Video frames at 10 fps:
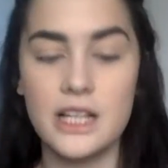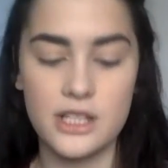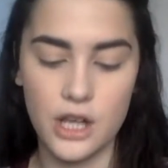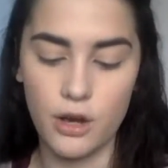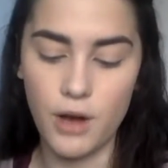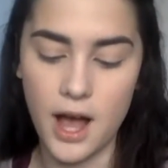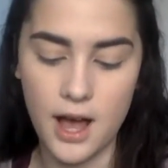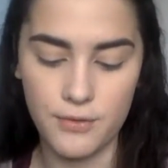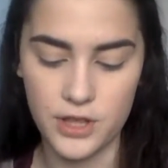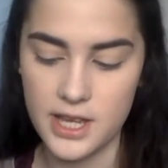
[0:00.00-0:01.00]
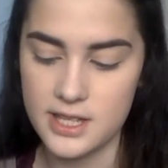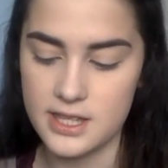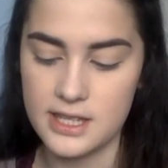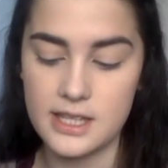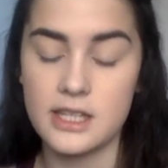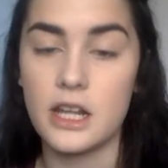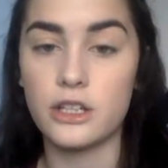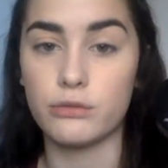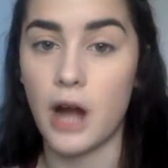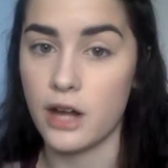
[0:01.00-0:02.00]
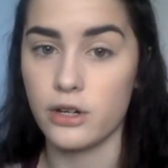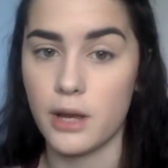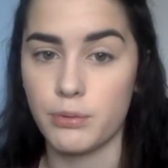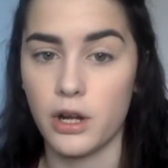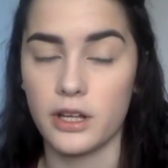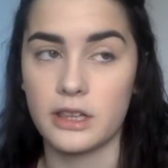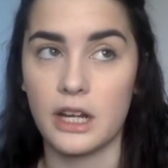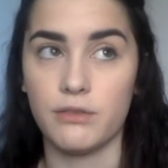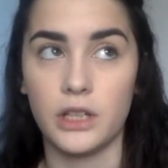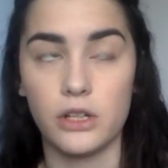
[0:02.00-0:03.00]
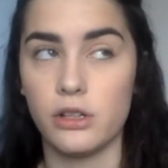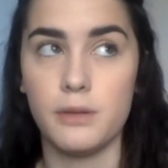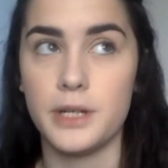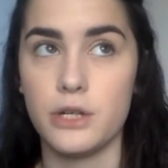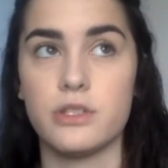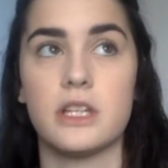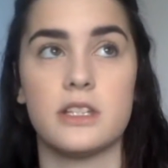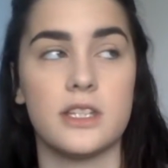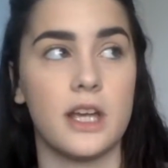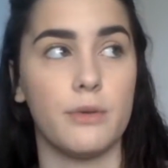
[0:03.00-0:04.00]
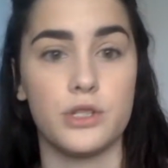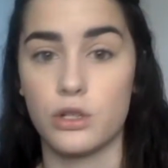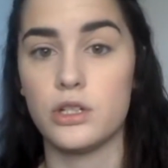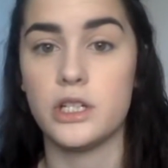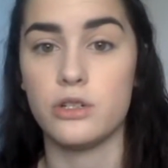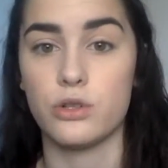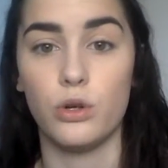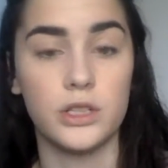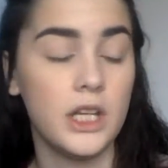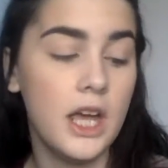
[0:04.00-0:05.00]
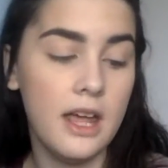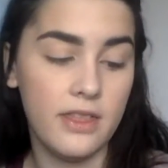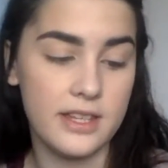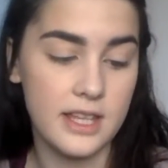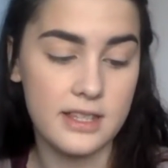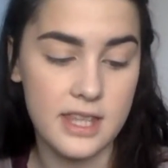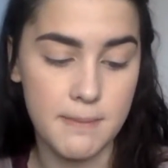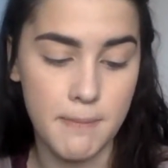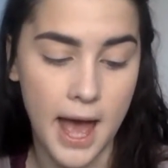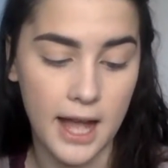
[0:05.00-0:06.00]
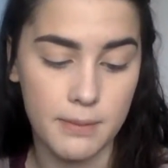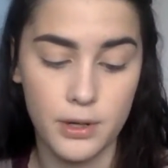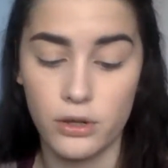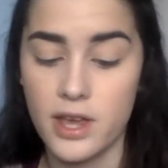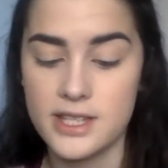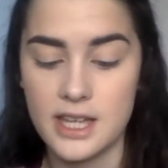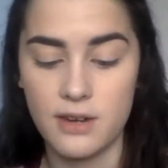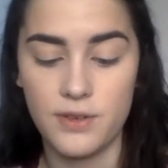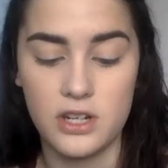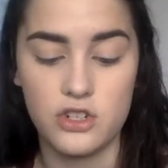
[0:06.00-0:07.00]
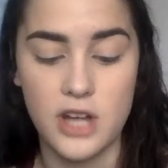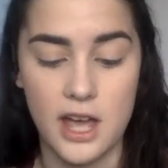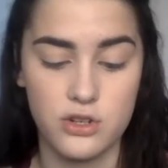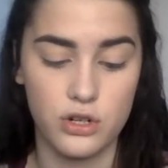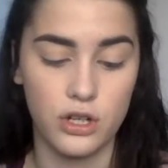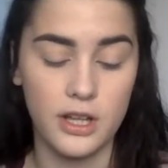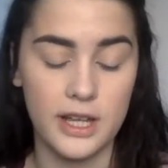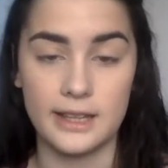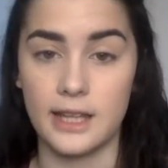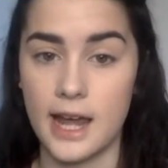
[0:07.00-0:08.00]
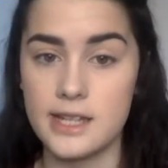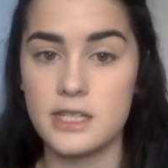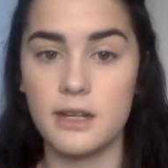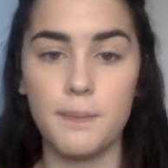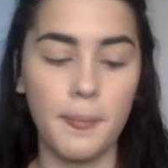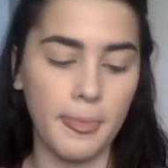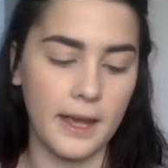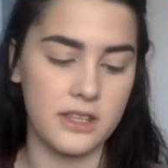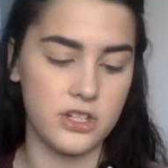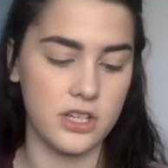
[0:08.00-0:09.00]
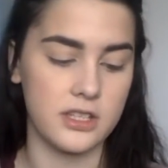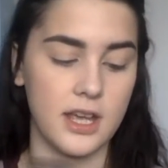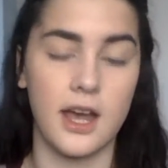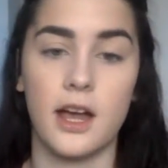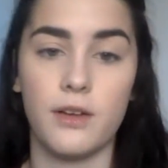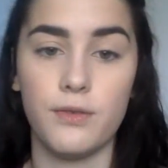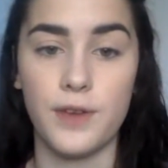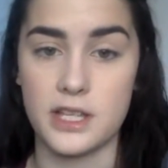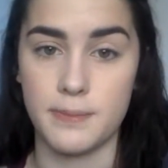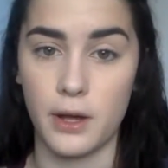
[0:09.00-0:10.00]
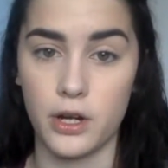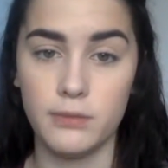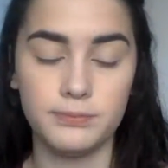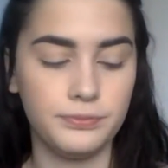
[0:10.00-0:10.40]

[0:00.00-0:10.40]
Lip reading: So for this is another Ride or Die product that I've literally been using since I was 13 years old. This is the MAC Mineralized Skin Finish Natural in Light. It's just a face powder.